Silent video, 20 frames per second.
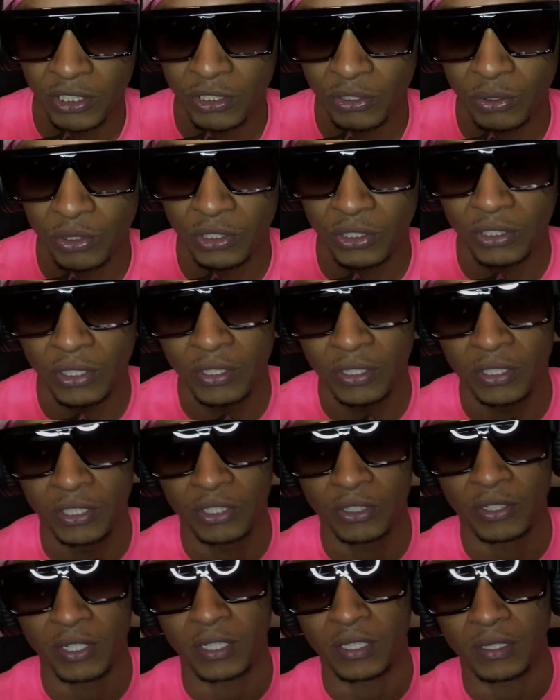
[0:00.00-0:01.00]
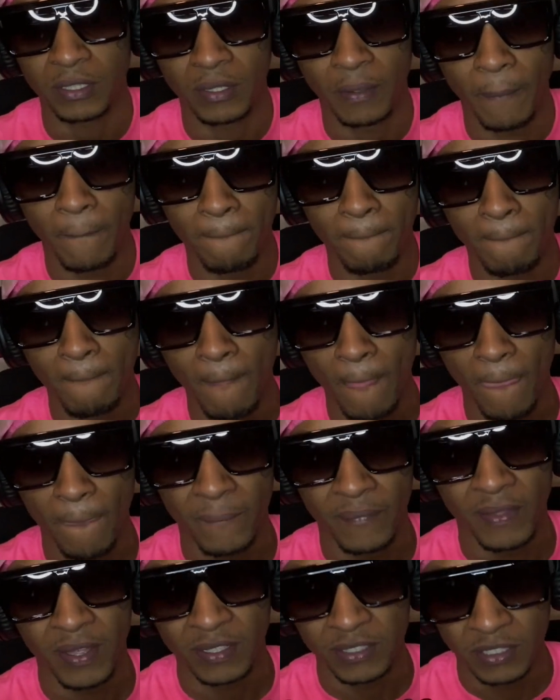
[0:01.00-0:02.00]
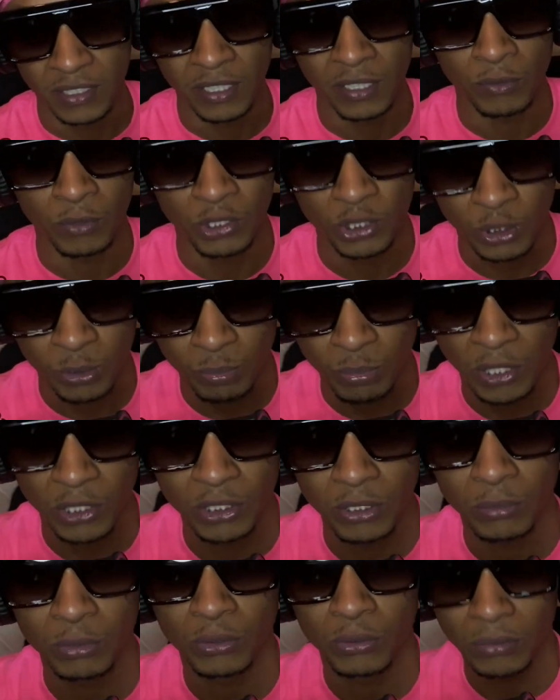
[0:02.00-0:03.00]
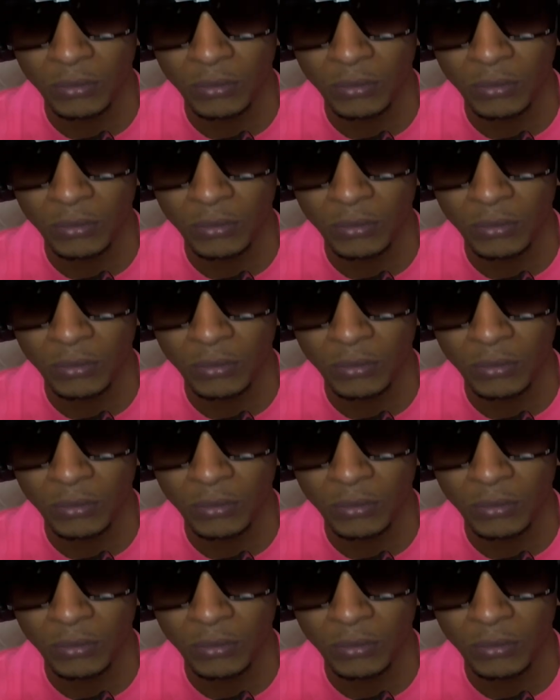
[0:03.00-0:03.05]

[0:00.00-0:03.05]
to a certain degree, and that's irresponsible.